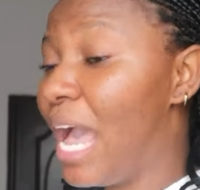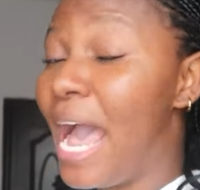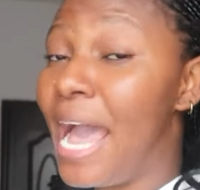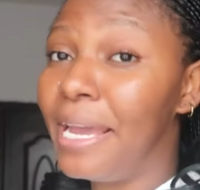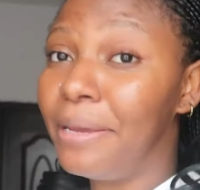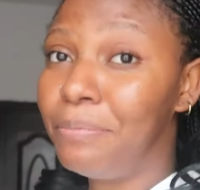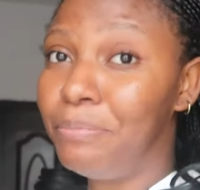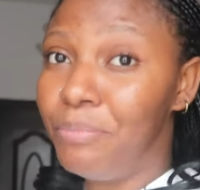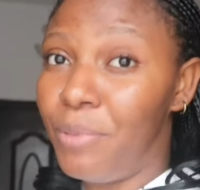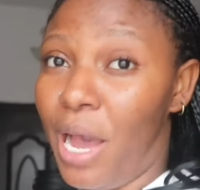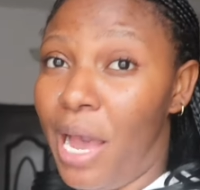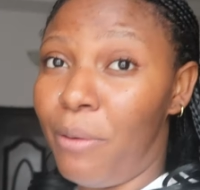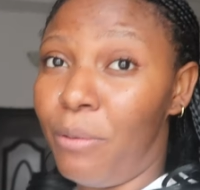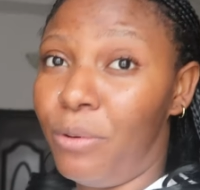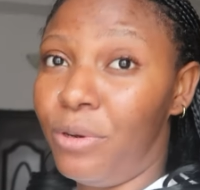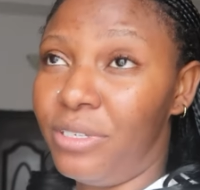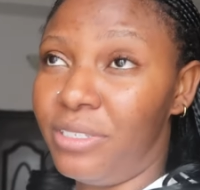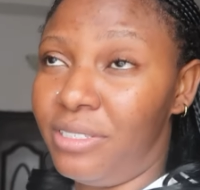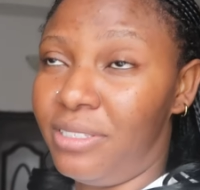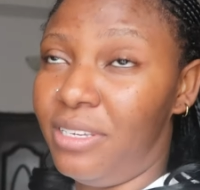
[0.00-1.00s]
I
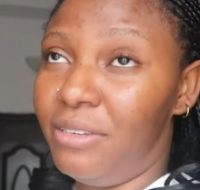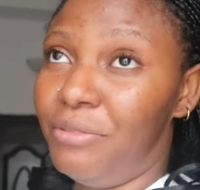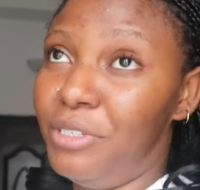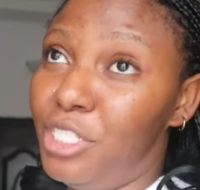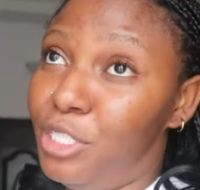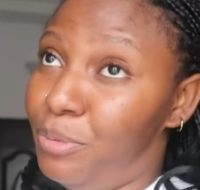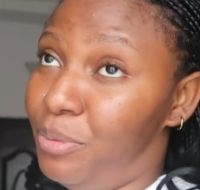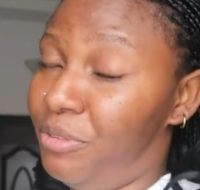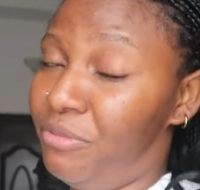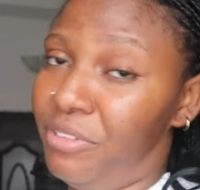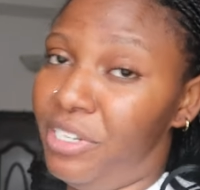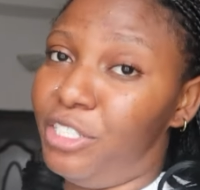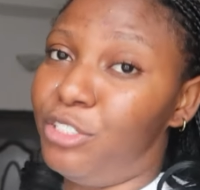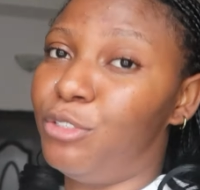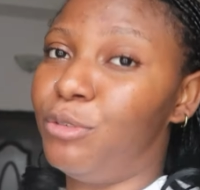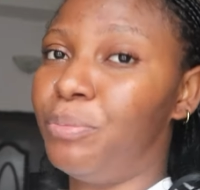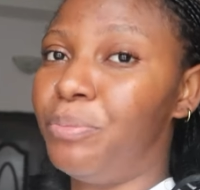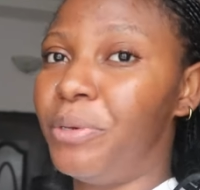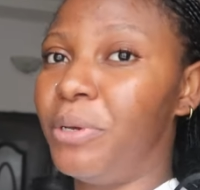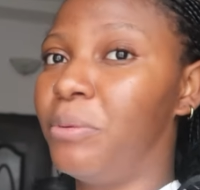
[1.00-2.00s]
was given the
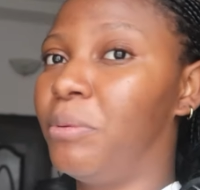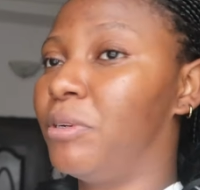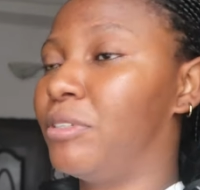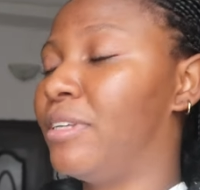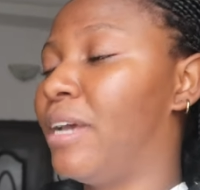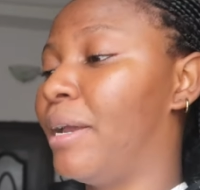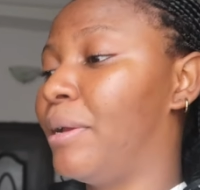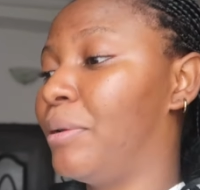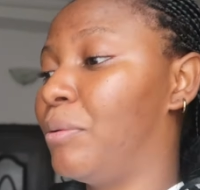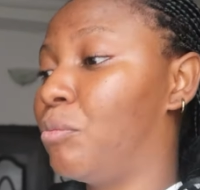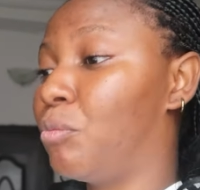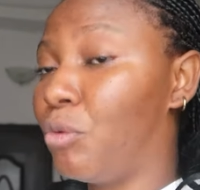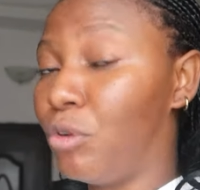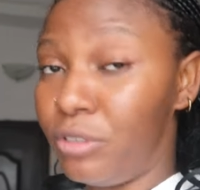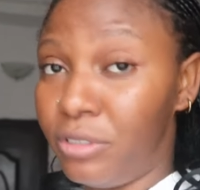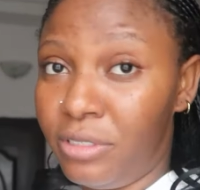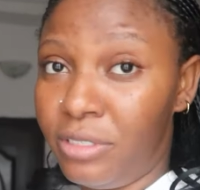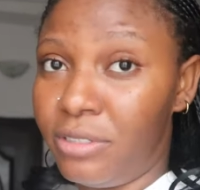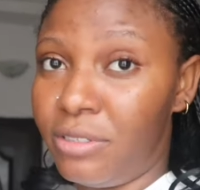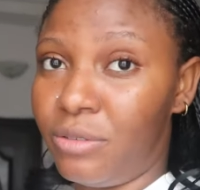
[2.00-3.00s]
privilege to pick what I
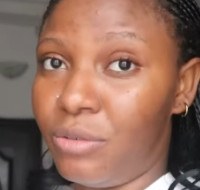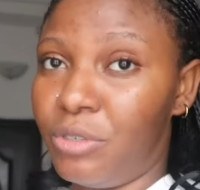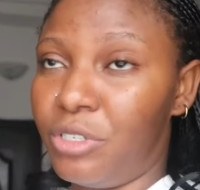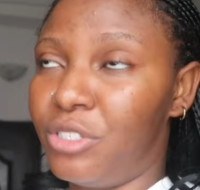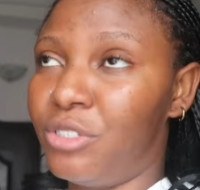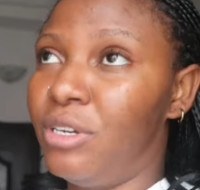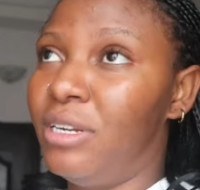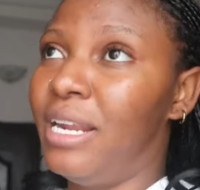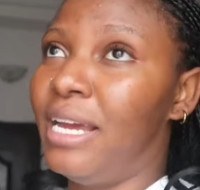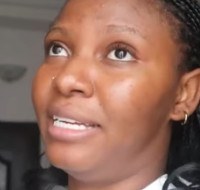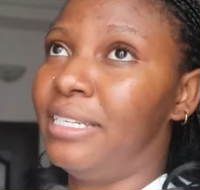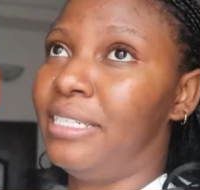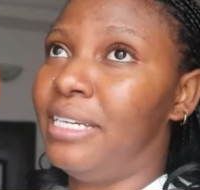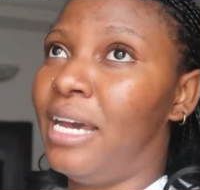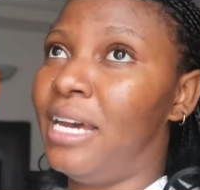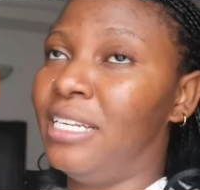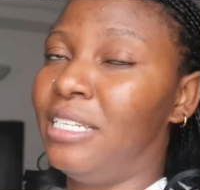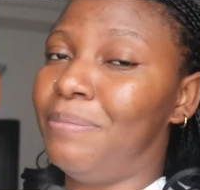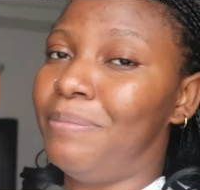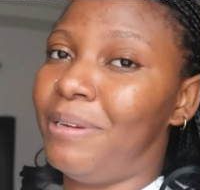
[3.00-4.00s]
want. So it's not like they
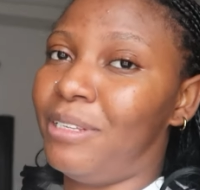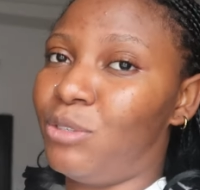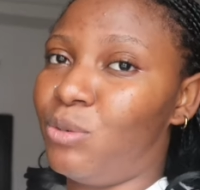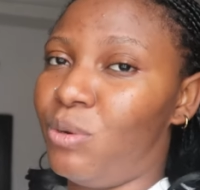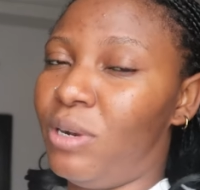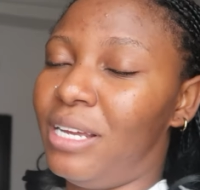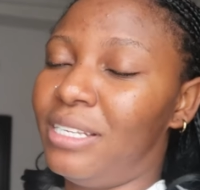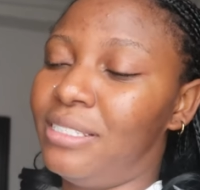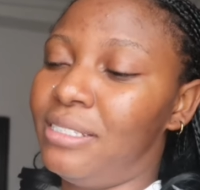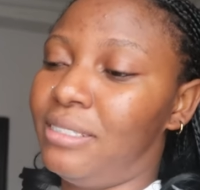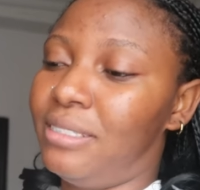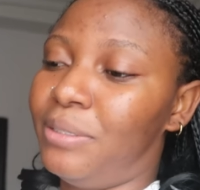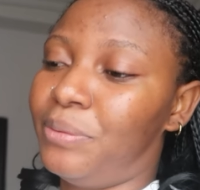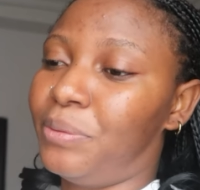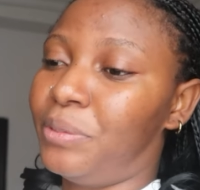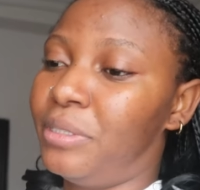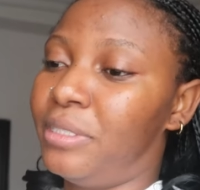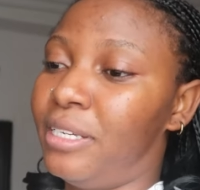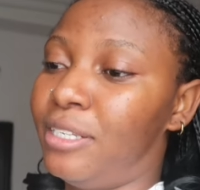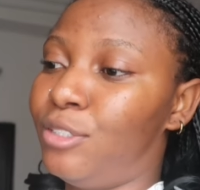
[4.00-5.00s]
had a particular thing they
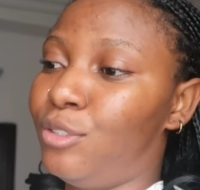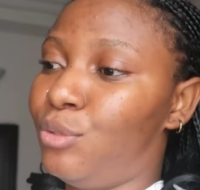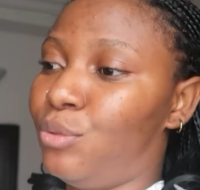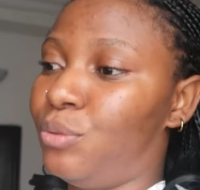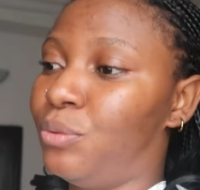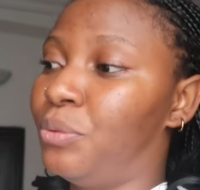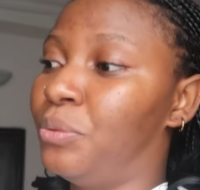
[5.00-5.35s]
wanted